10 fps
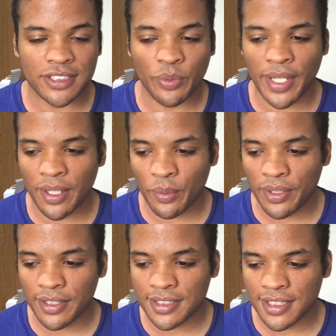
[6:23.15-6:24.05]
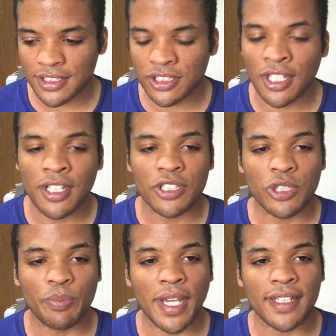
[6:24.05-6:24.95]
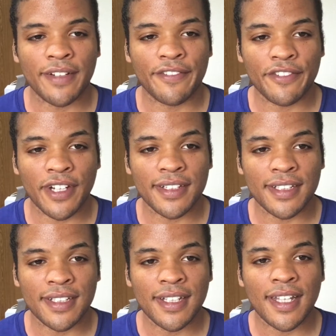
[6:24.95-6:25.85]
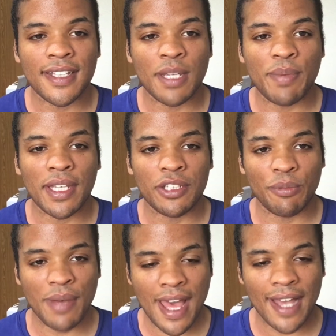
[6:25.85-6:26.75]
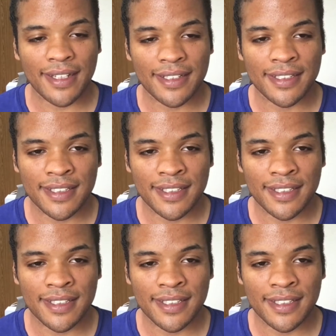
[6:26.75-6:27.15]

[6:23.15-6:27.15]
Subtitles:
The way it works is you pay it up front and they pay you back.